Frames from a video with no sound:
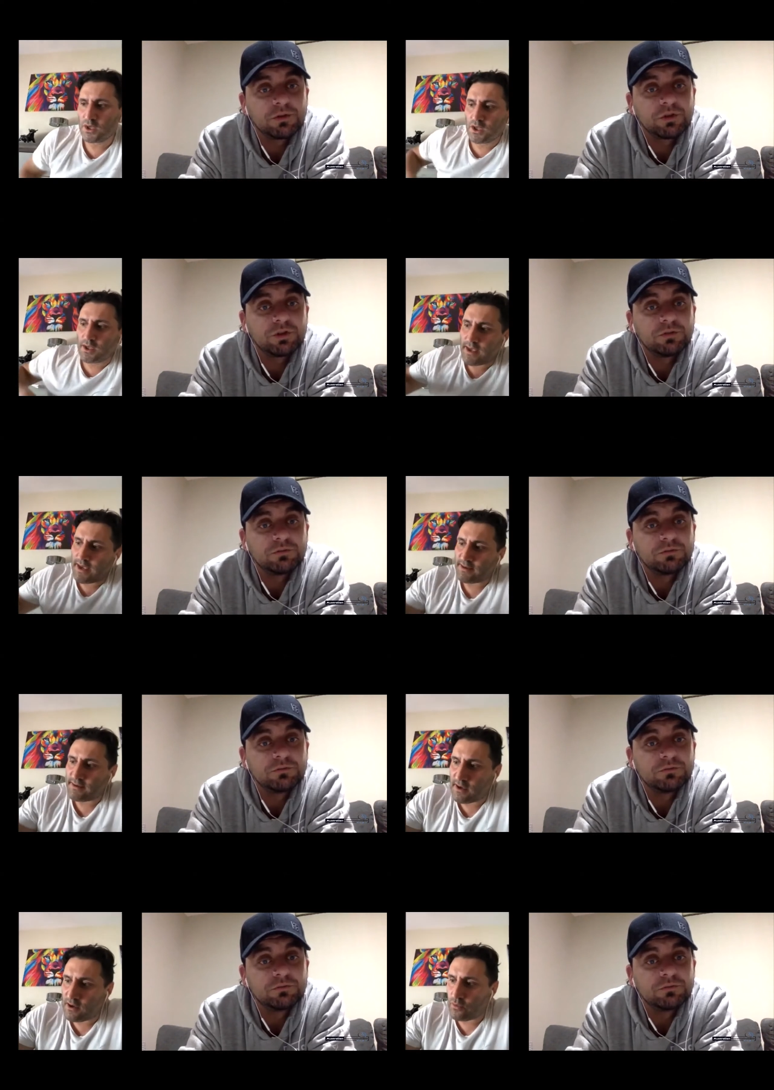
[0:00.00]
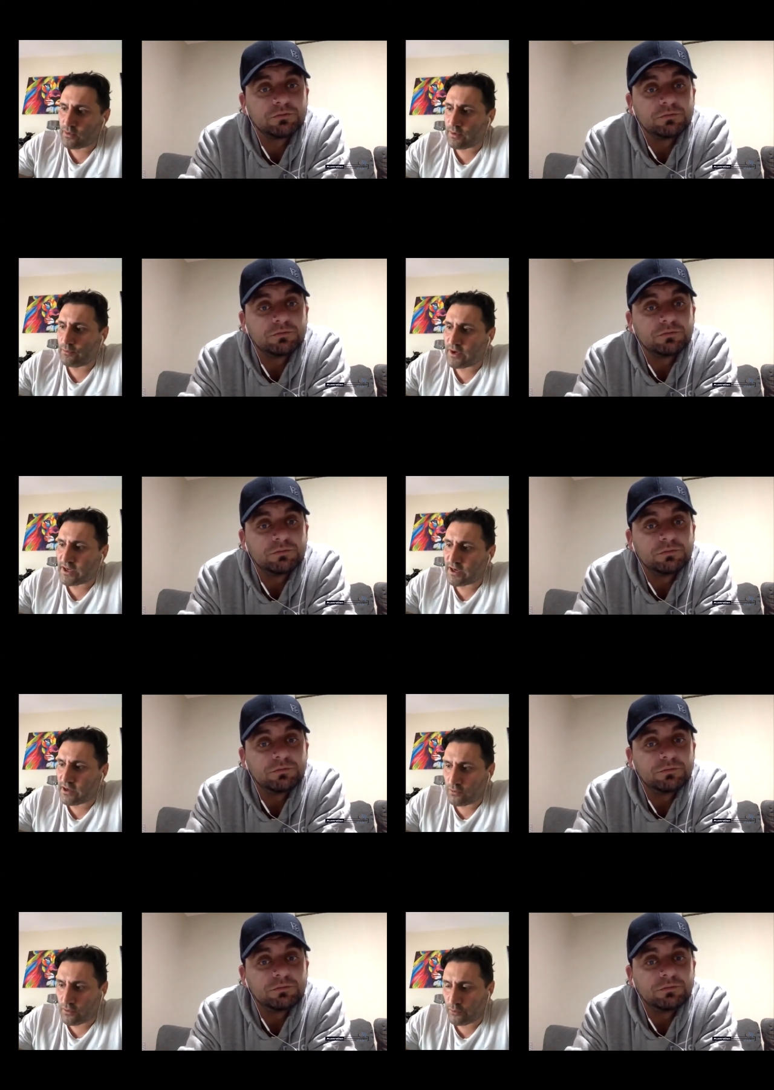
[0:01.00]
Speaker 1: Sure. And uh, we bring in
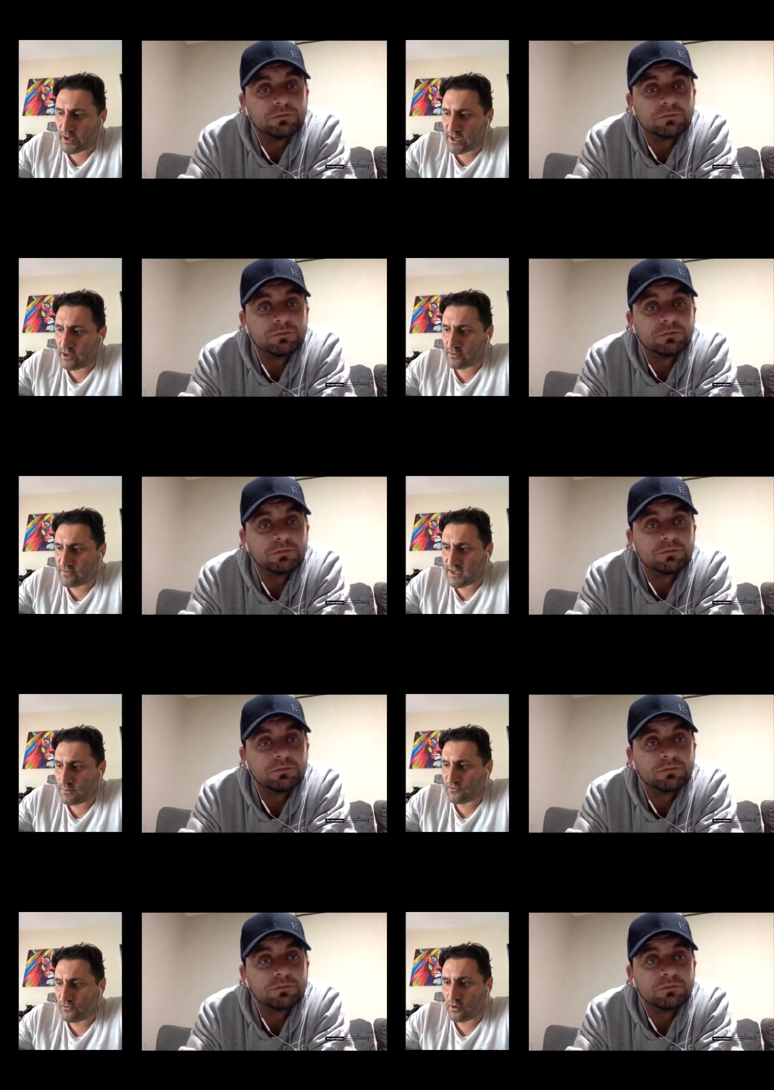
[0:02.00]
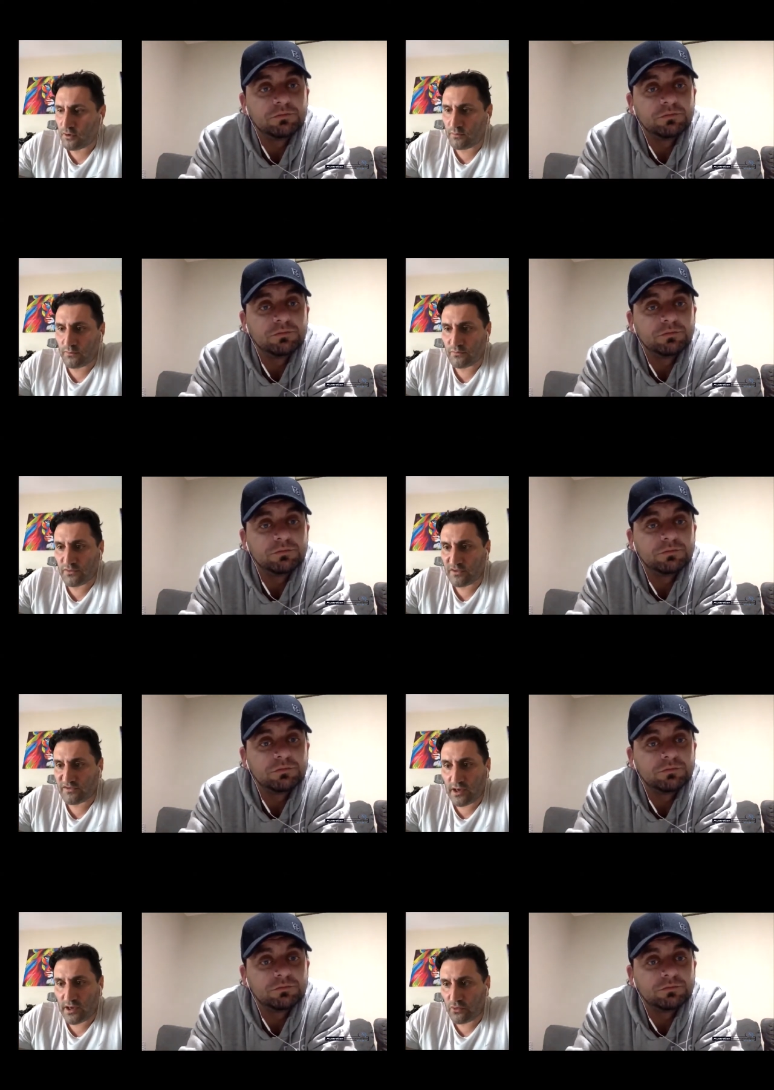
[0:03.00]
out we bring in out teams from uh,
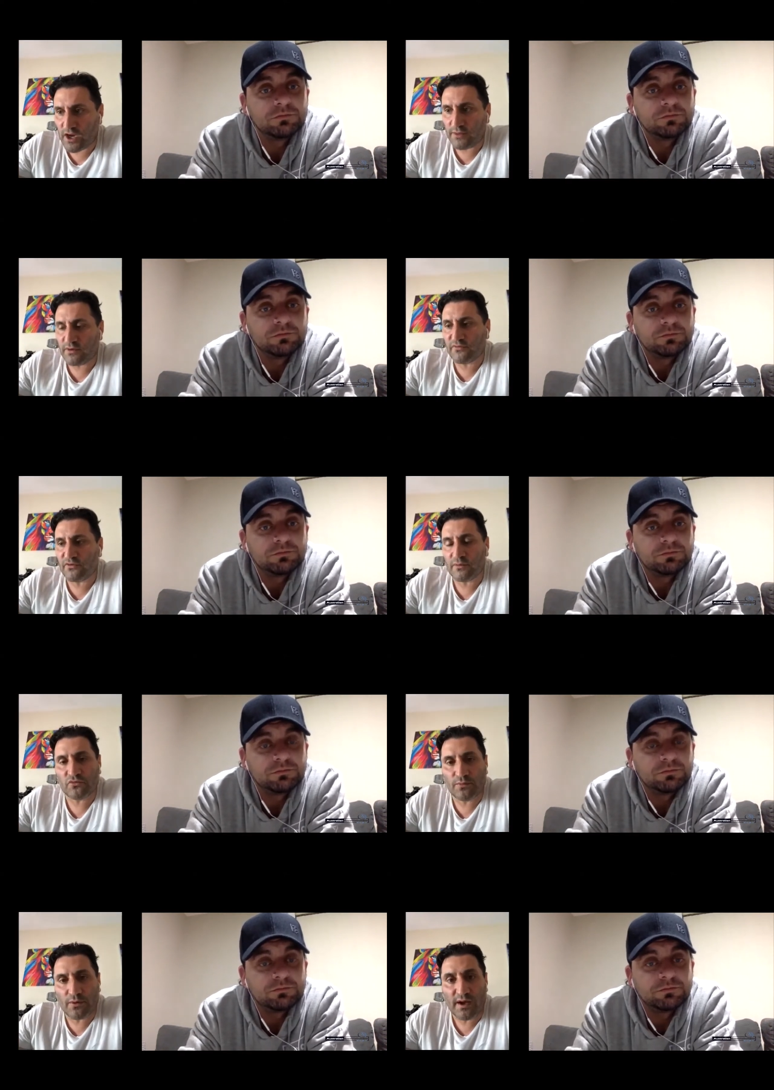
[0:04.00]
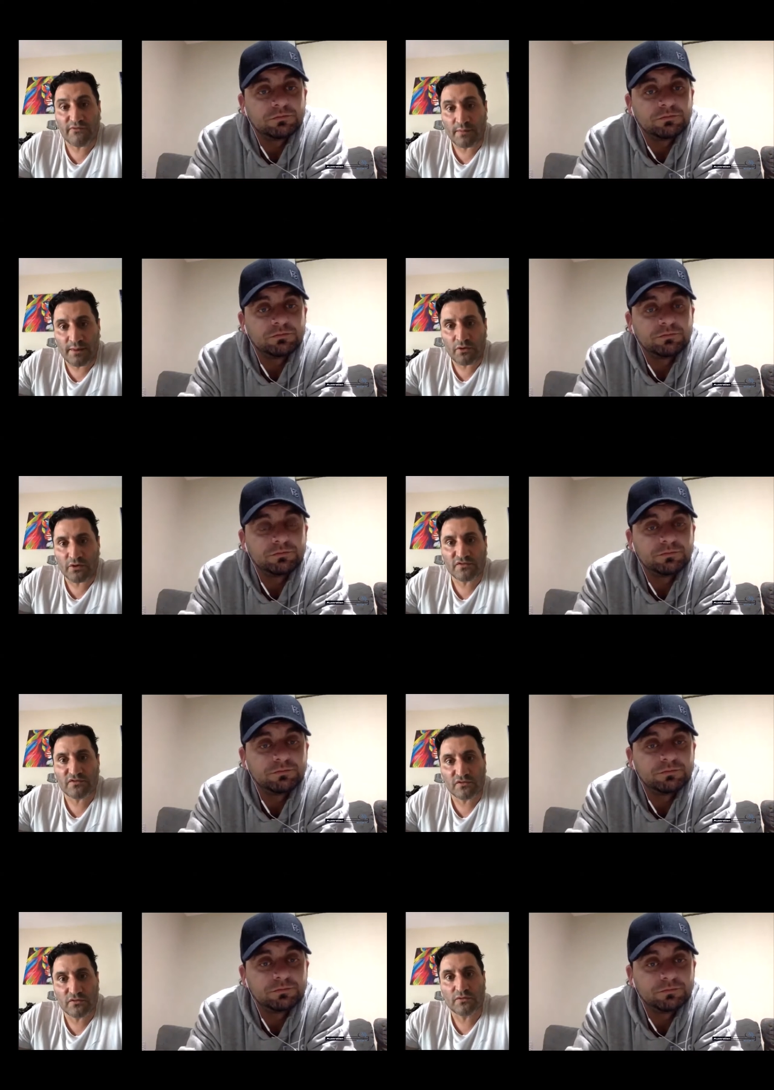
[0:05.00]
Saudi Arabia, from Dubai, from
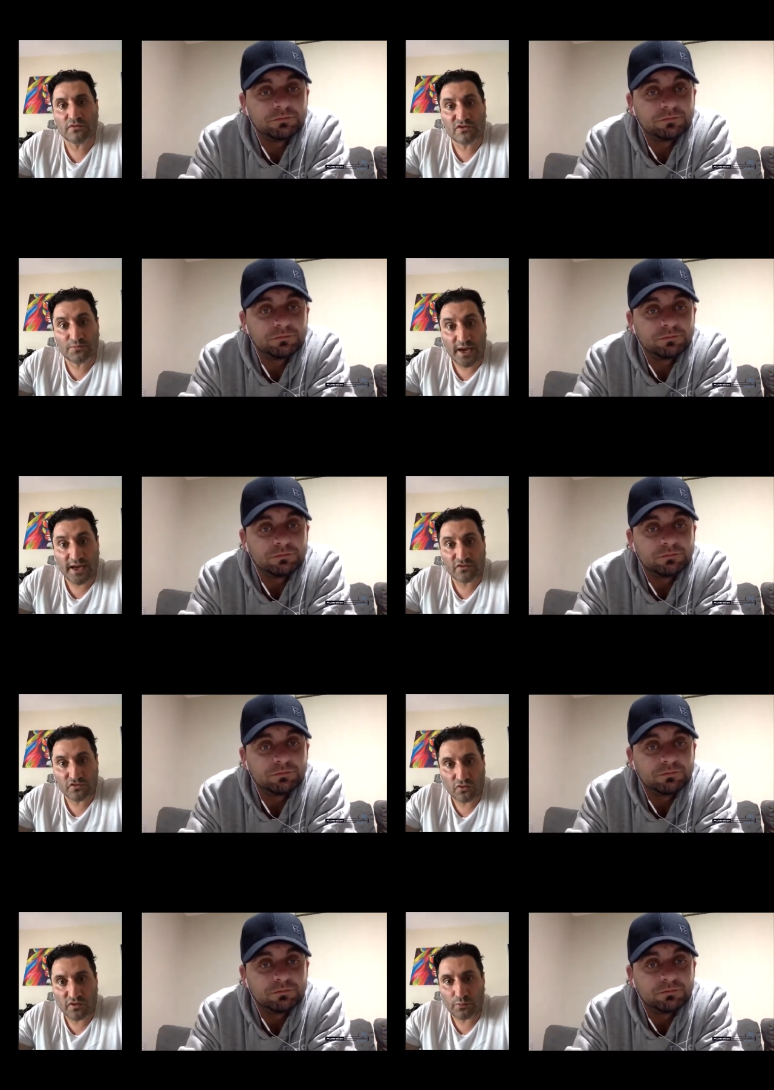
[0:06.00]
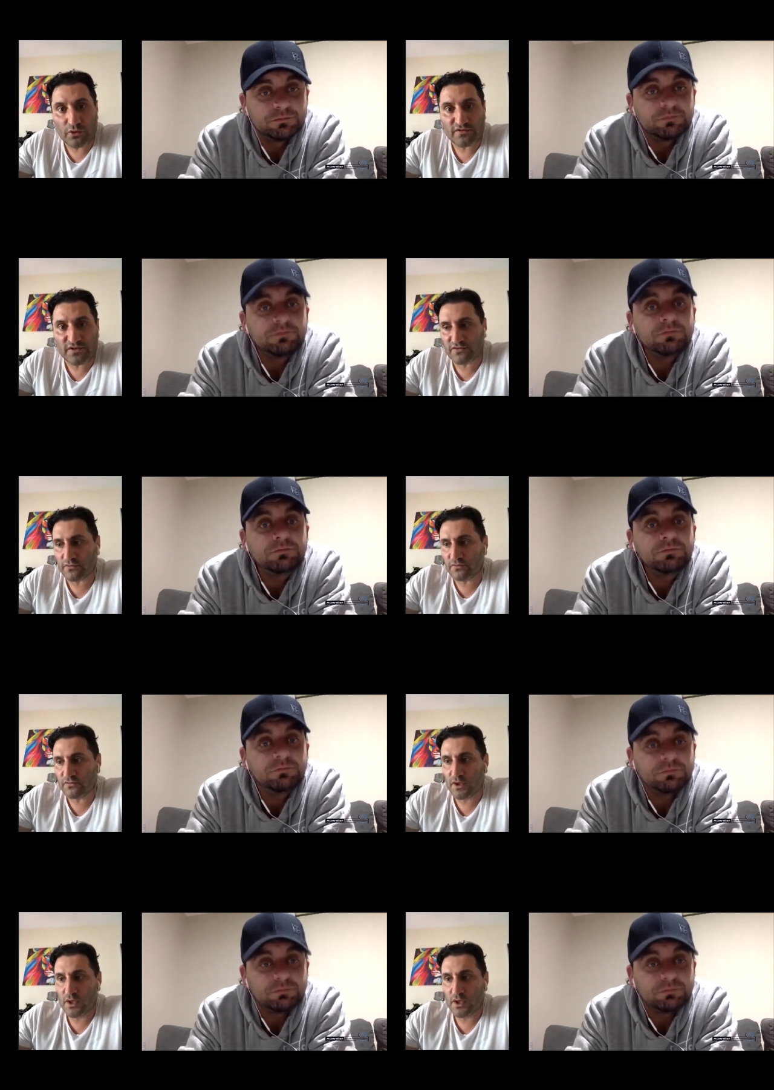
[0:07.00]
Emirates to, to Spain to do their pre seasons.